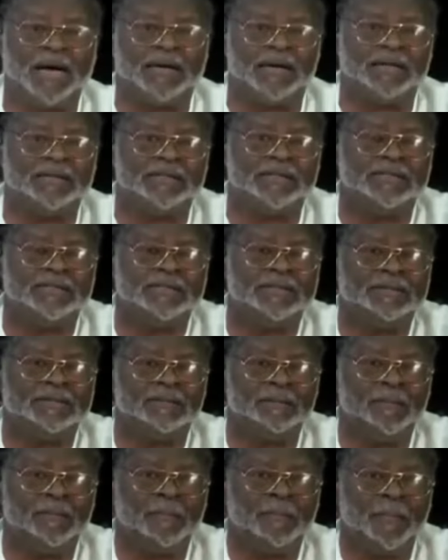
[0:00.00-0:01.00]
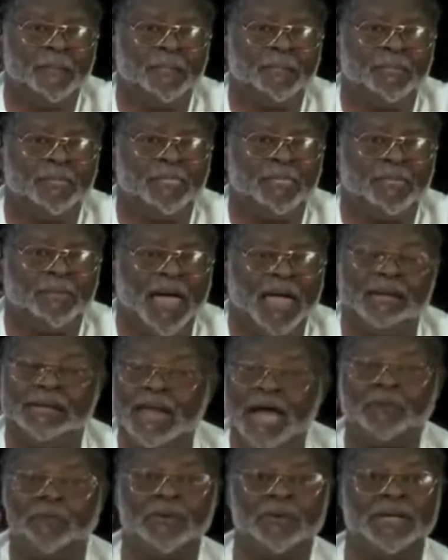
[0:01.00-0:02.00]
market
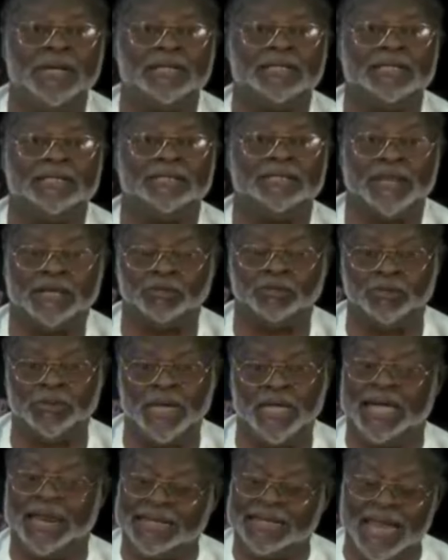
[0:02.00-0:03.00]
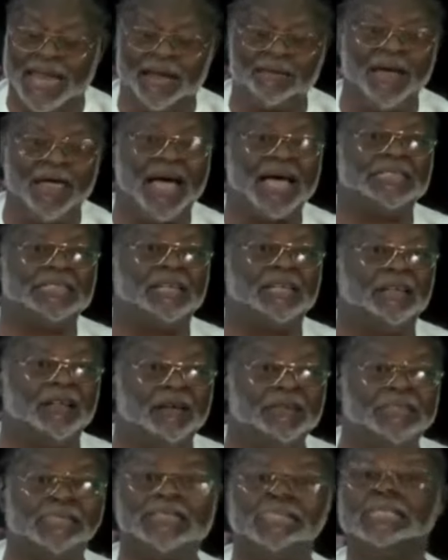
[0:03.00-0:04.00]
and narrowed it that today Naira has
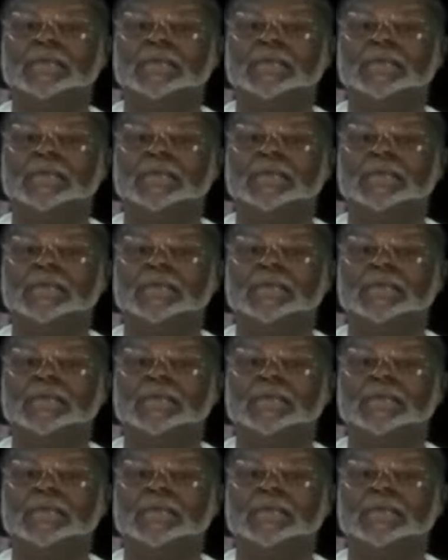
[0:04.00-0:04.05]
lost